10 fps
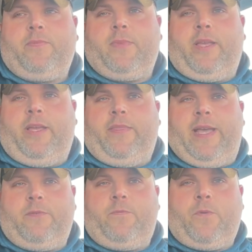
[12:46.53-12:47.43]
And
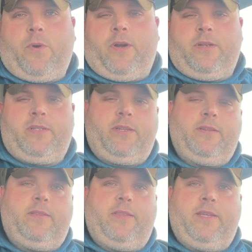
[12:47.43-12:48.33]
that forced
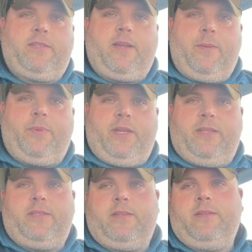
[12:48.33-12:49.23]
these
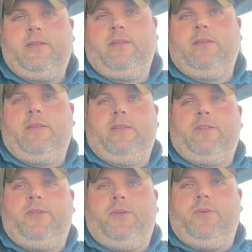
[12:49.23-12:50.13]
companies
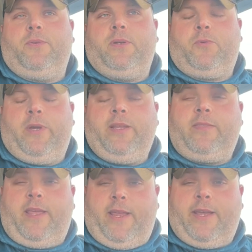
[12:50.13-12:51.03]
to
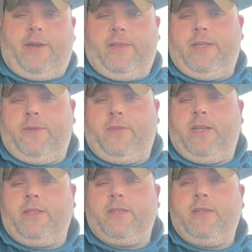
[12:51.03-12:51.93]
rethink how they do
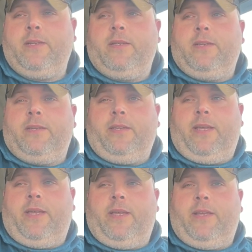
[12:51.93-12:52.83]
things.
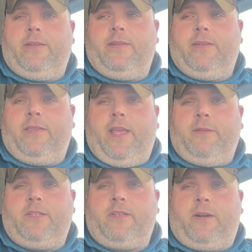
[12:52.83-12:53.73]
And they
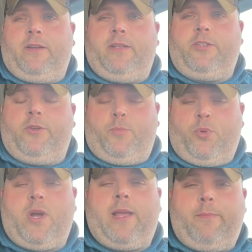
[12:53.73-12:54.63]
started to
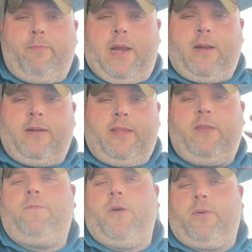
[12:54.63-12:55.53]
primarily
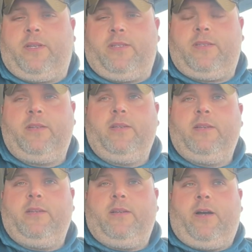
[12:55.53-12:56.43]
focus
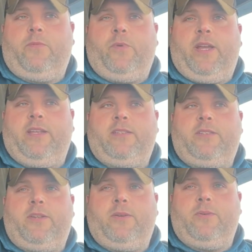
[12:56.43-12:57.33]
on ways
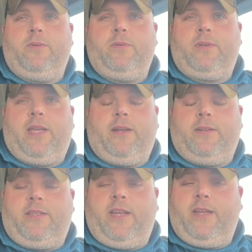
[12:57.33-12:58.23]
to
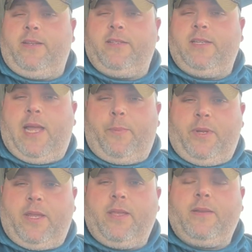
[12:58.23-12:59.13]
guarantee it doesn't happen
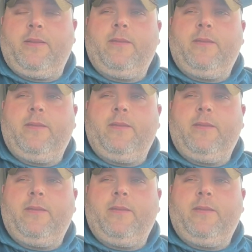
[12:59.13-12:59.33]
again.